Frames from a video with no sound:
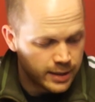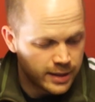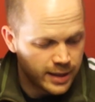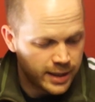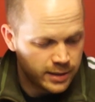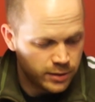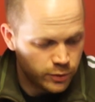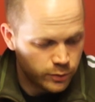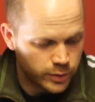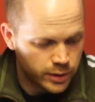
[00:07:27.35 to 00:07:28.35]
Then
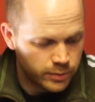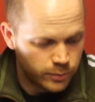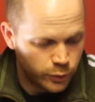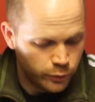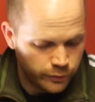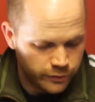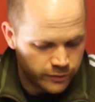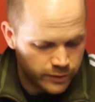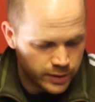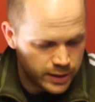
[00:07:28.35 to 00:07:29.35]
you would
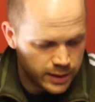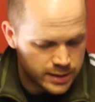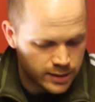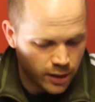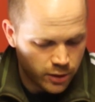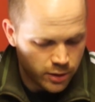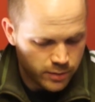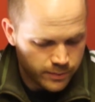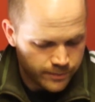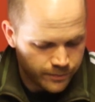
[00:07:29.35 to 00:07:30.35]
move the
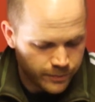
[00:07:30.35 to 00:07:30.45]
stalker